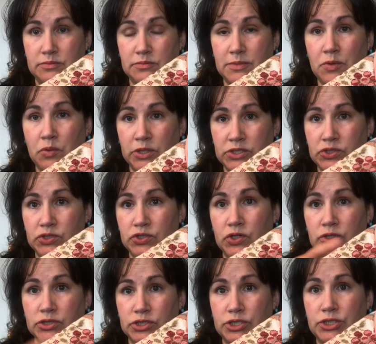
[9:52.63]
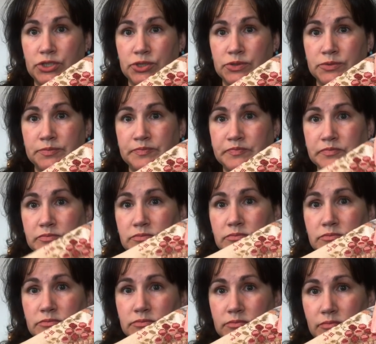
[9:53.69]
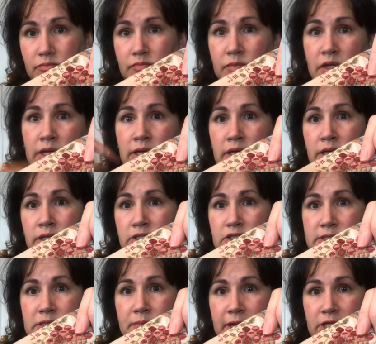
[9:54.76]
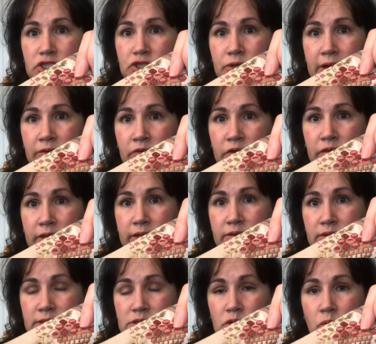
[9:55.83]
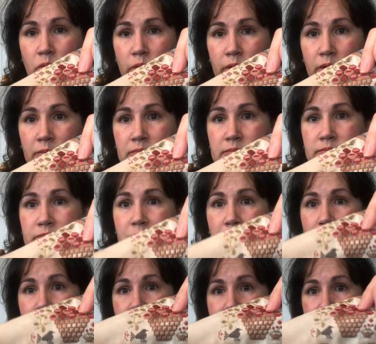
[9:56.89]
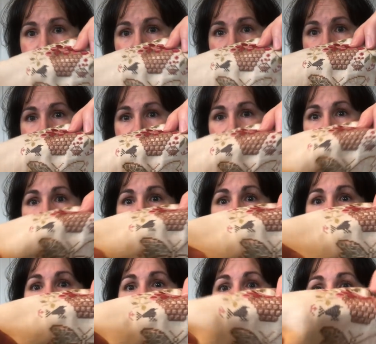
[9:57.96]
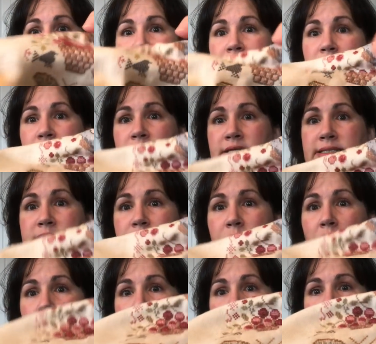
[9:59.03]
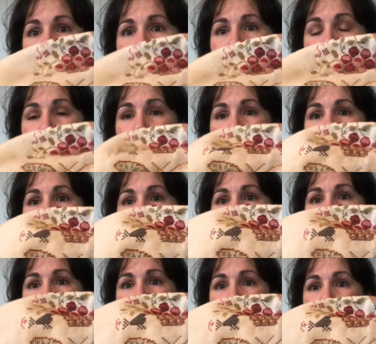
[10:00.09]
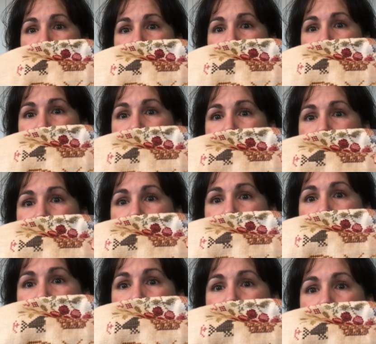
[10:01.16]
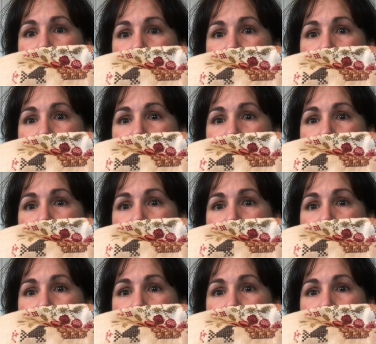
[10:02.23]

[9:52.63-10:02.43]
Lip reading: I wanted to start 2 just to make sure everything in this corner met correctly. So this moth has a nice little